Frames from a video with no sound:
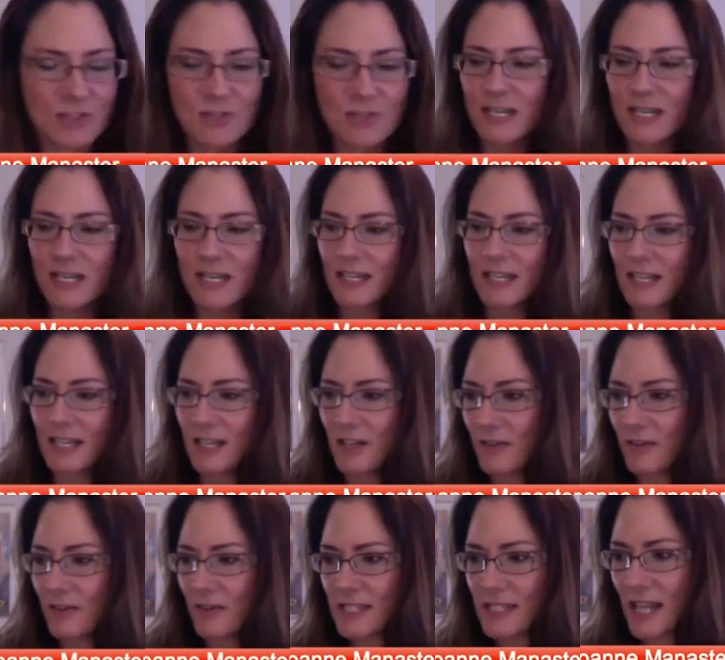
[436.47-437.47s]
do it, you
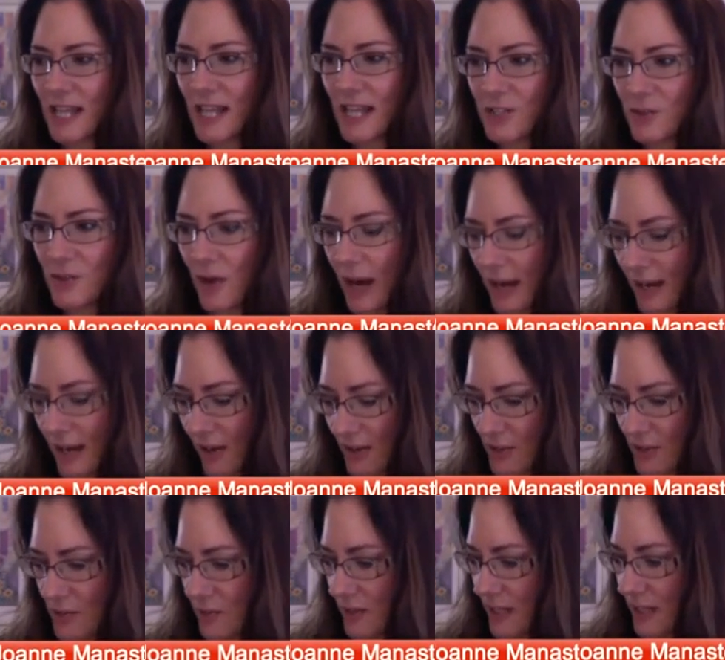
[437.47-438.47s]
know, it's not dry at all.
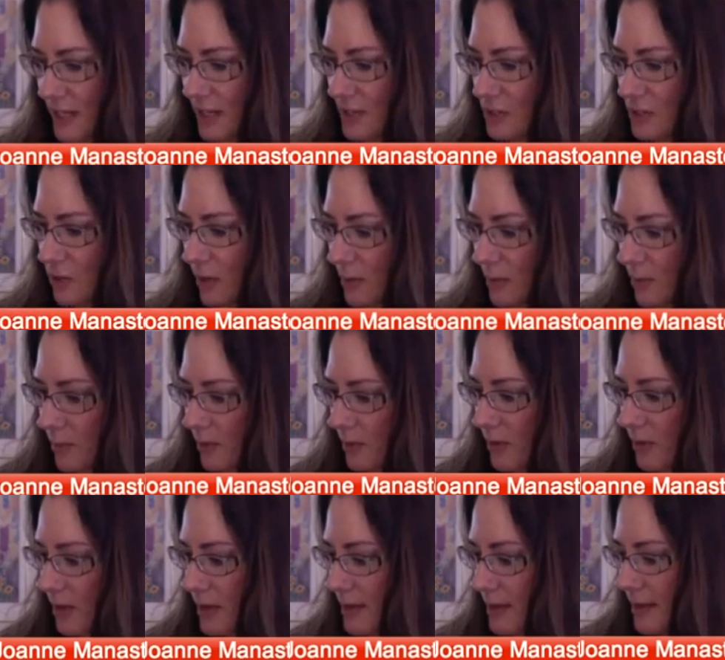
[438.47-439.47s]
It's really
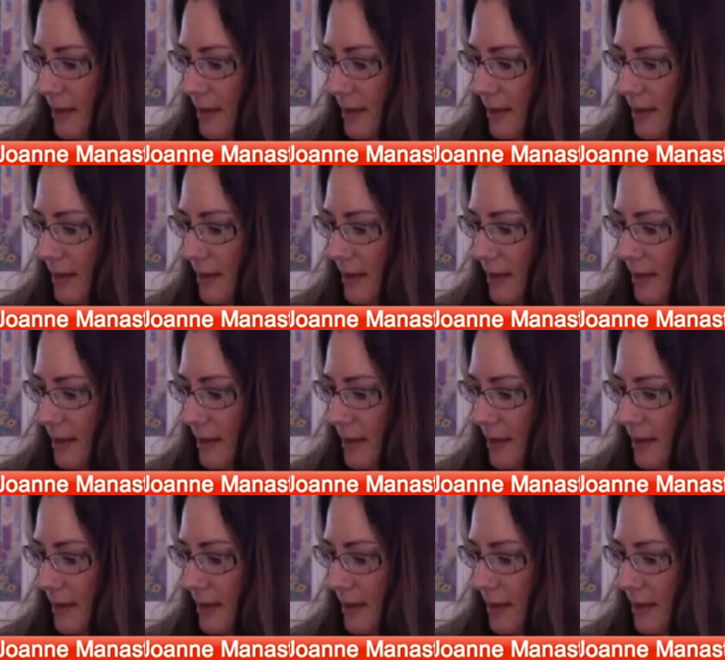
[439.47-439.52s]
adorable.